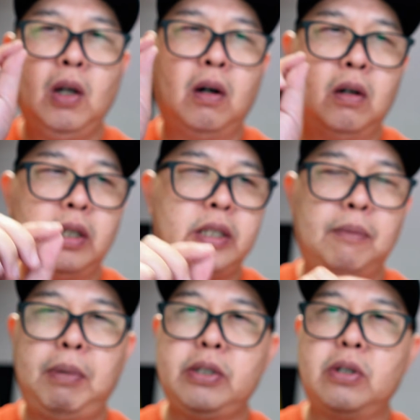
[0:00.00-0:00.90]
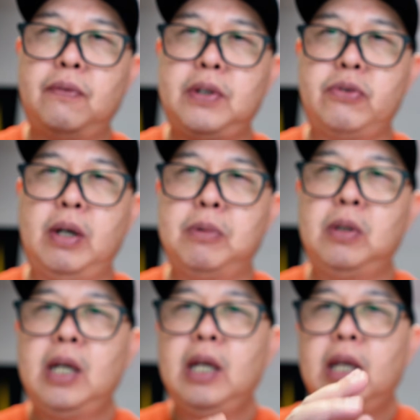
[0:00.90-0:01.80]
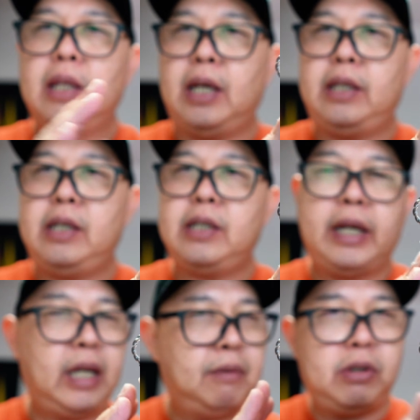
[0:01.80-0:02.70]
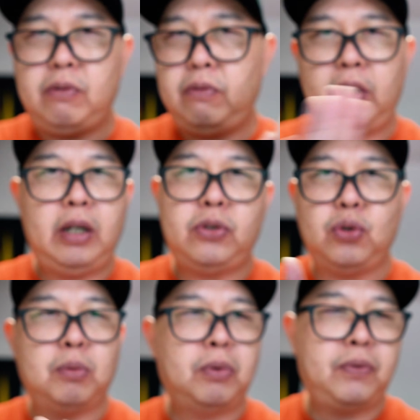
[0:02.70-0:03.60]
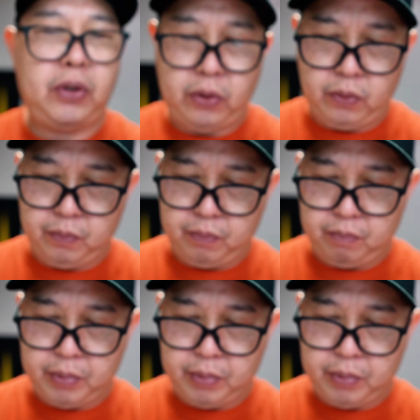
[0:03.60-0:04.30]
or the sibilance of the treble, then this IEM is really suitable for you.